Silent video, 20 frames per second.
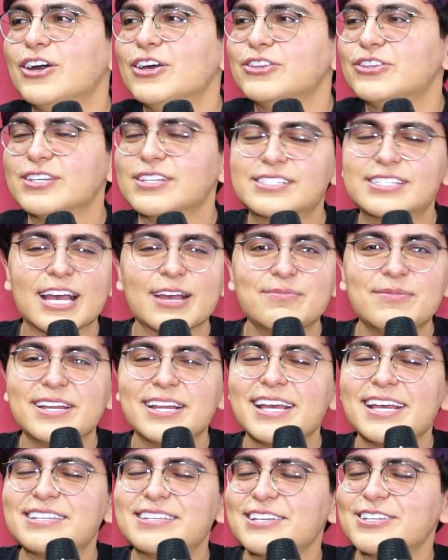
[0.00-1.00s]
The segment
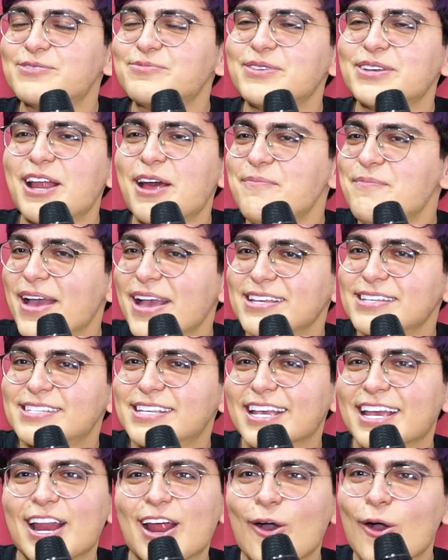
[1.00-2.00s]
is, it's been
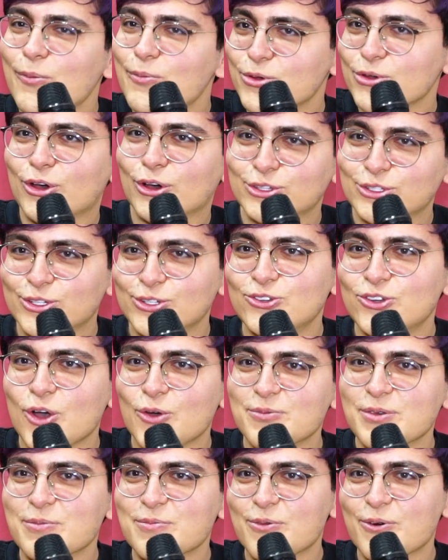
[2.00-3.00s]
amazing and I hope you got to know
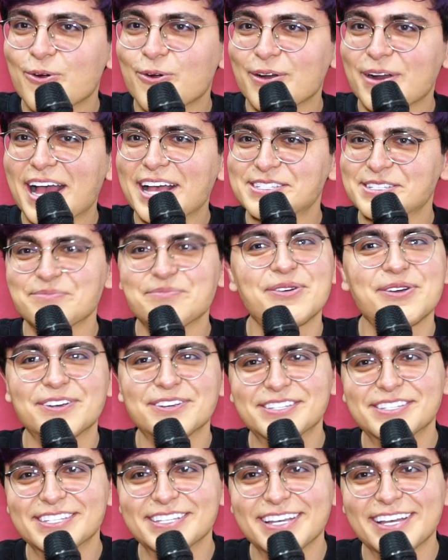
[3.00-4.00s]
me more as a
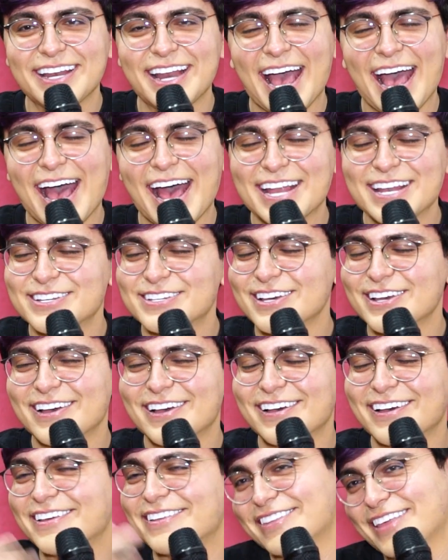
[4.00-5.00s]
person. Yeah.
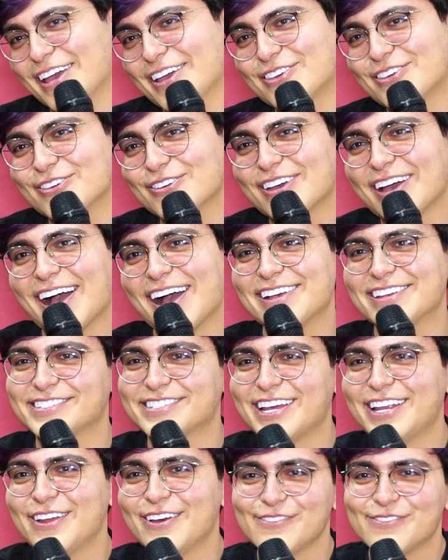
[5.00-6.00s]
And thank you, guys.
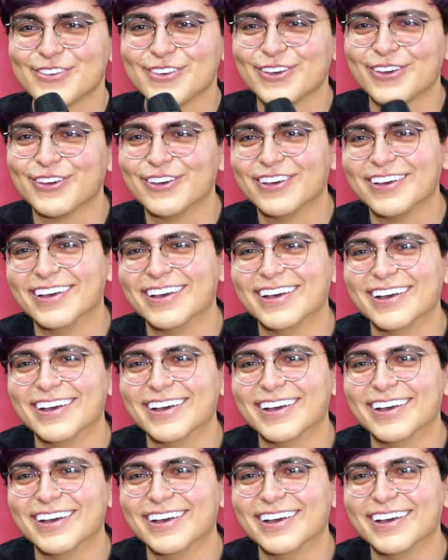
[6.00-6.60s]
I love you.